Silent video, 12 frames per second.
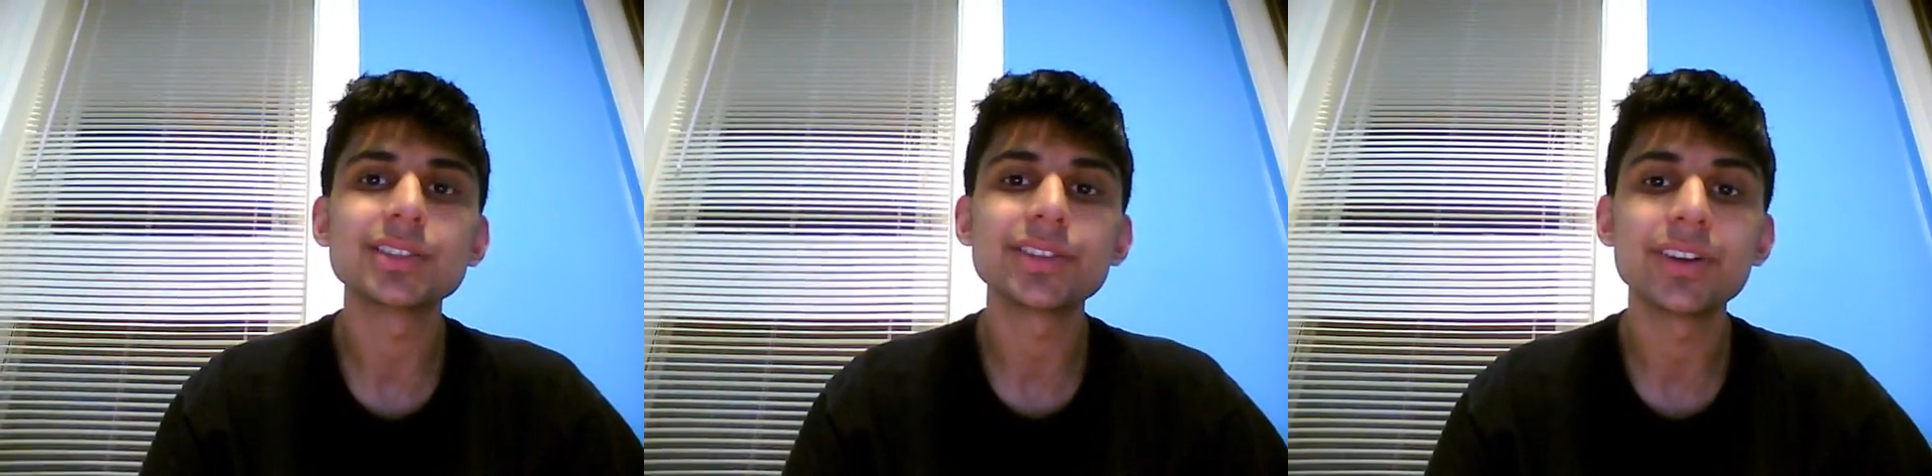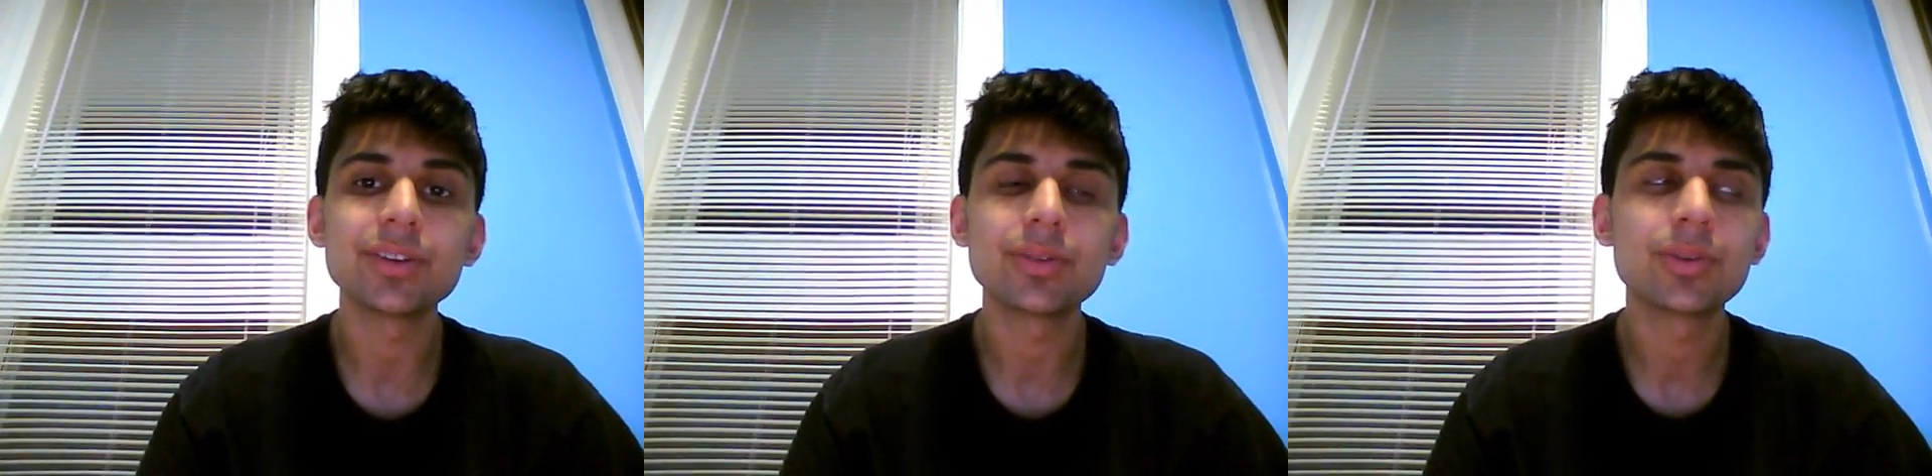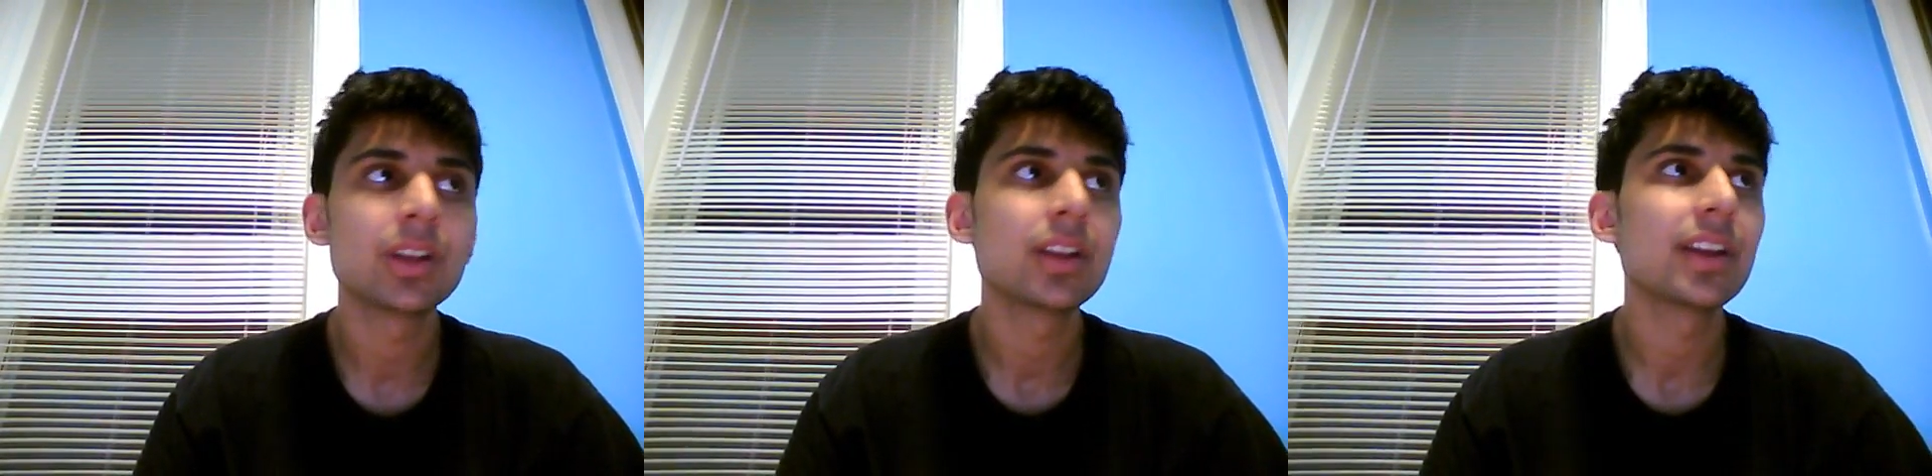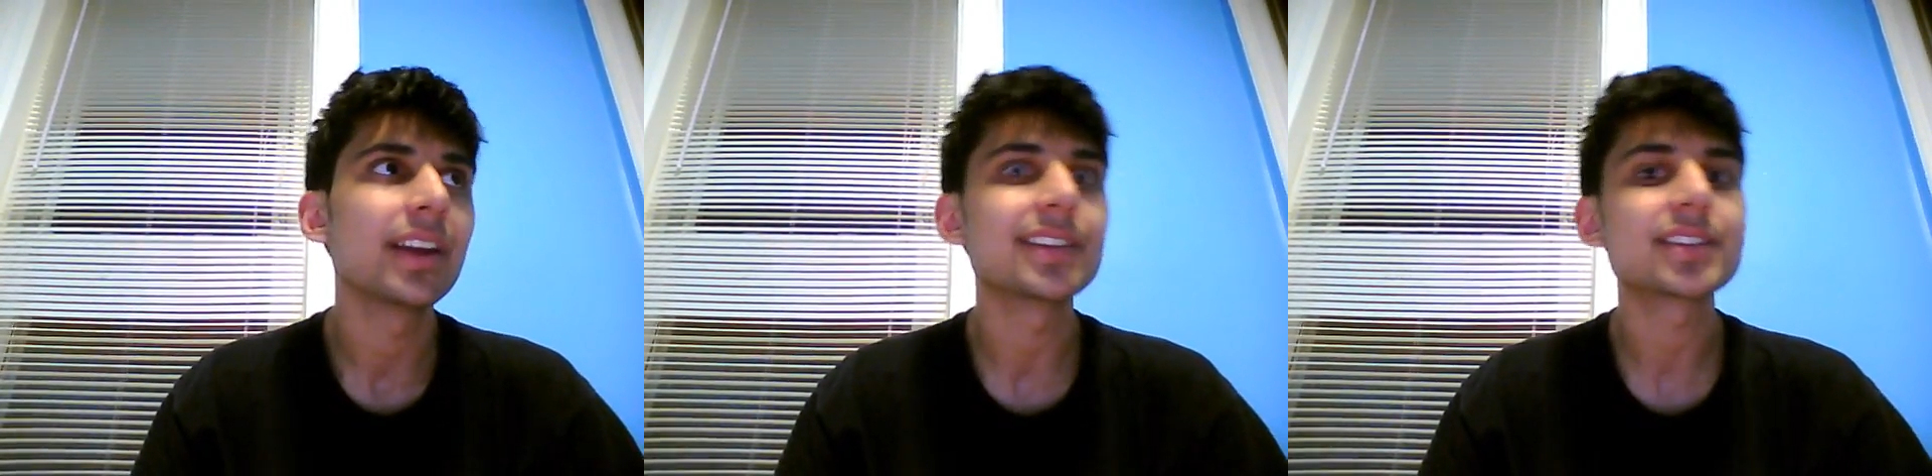
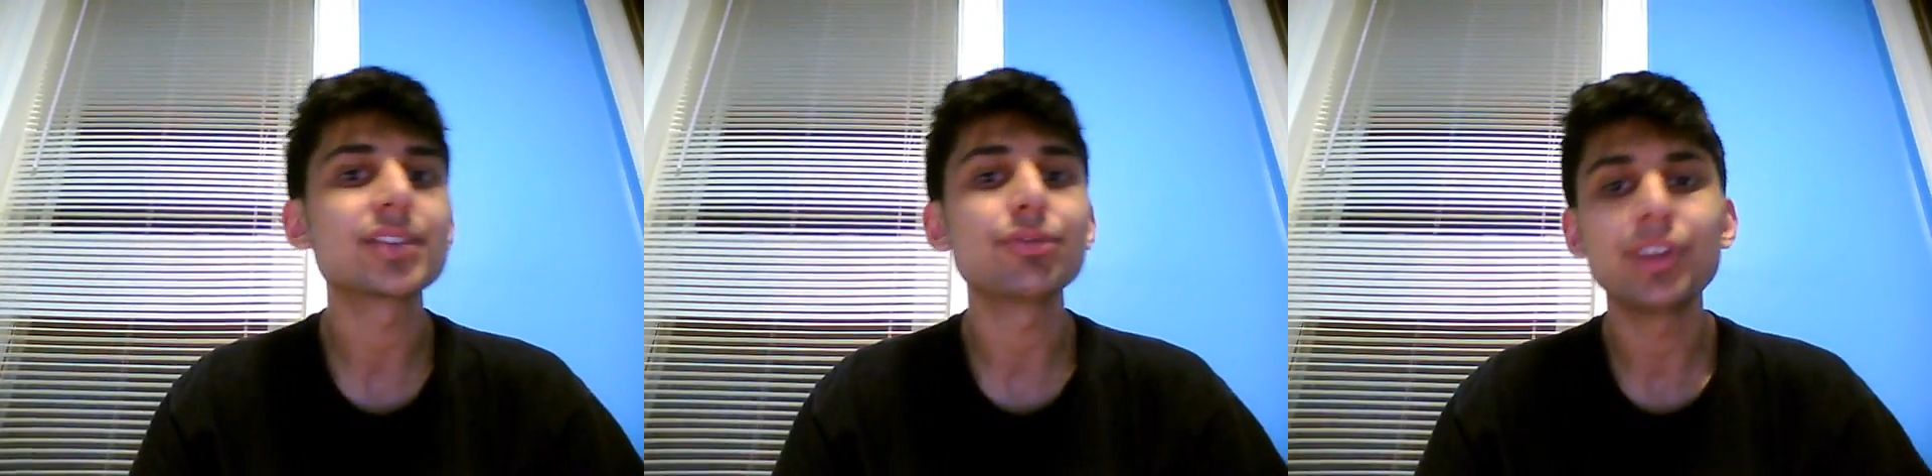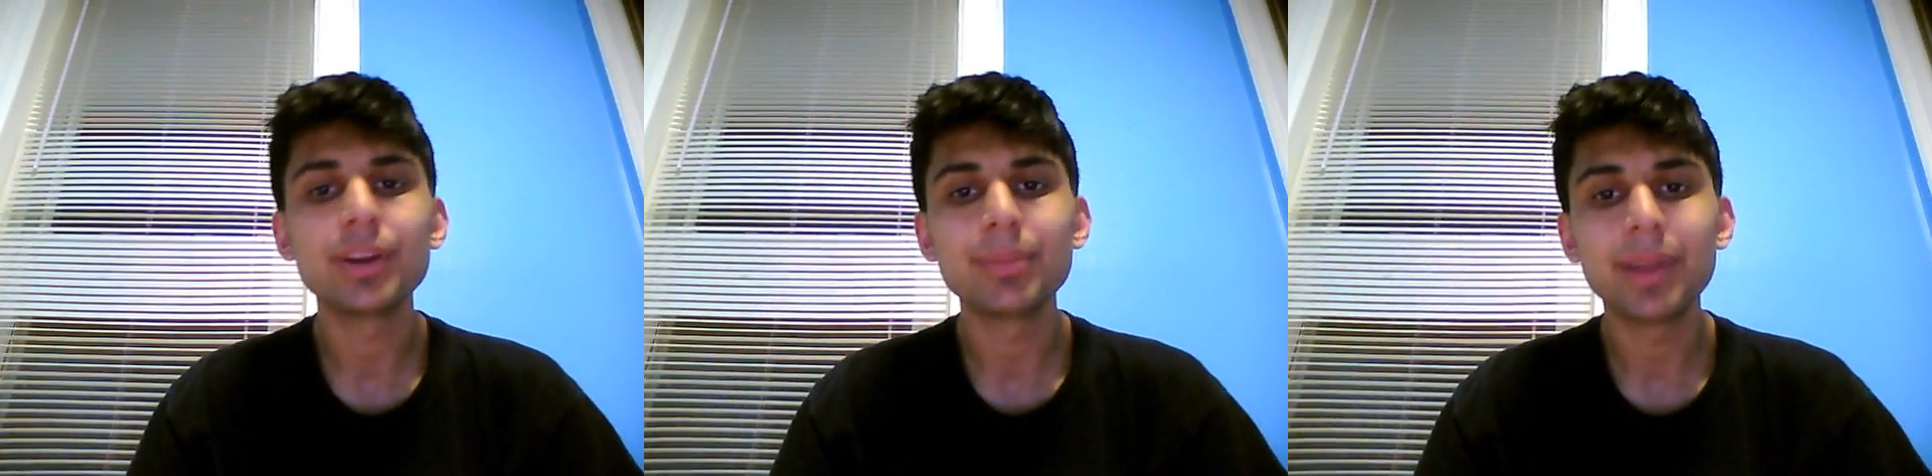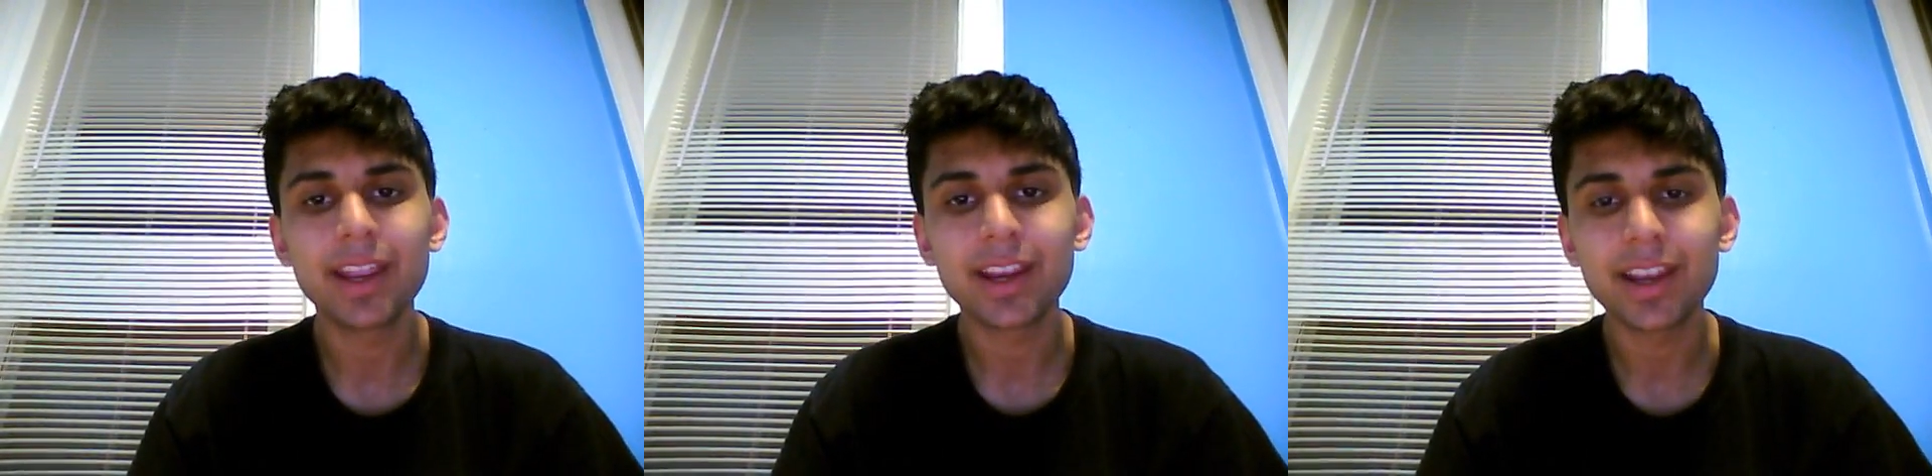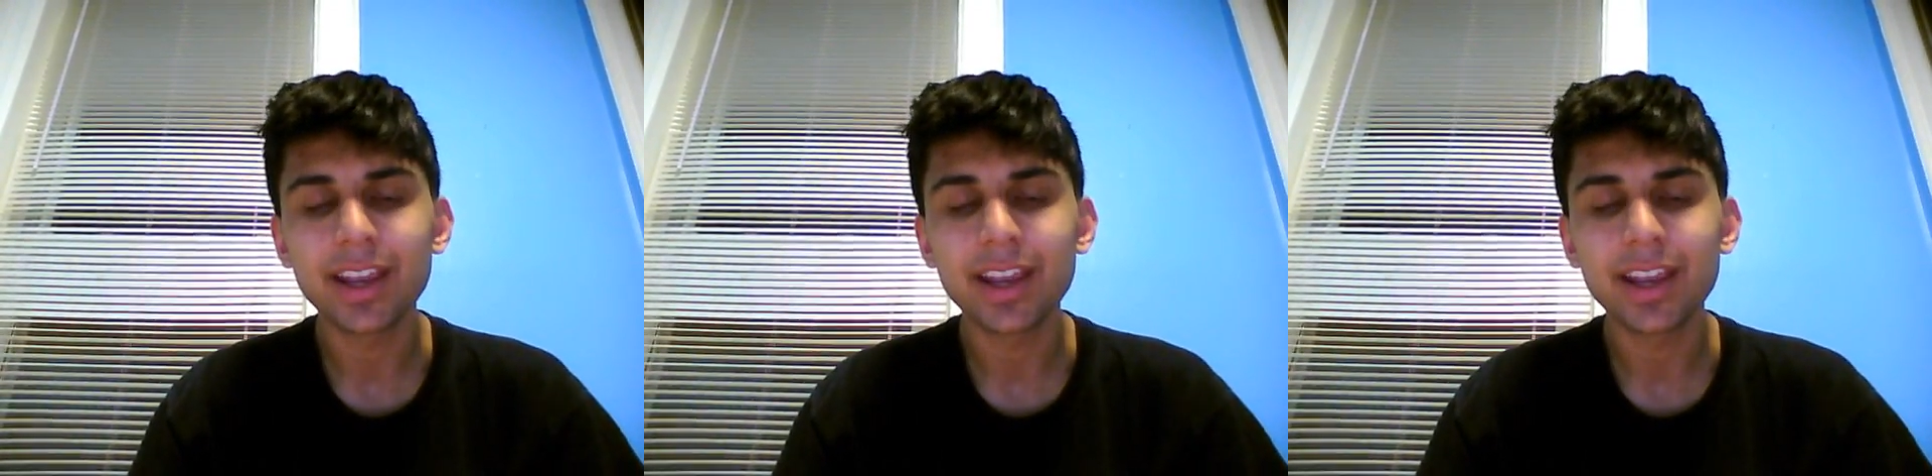it's a remake,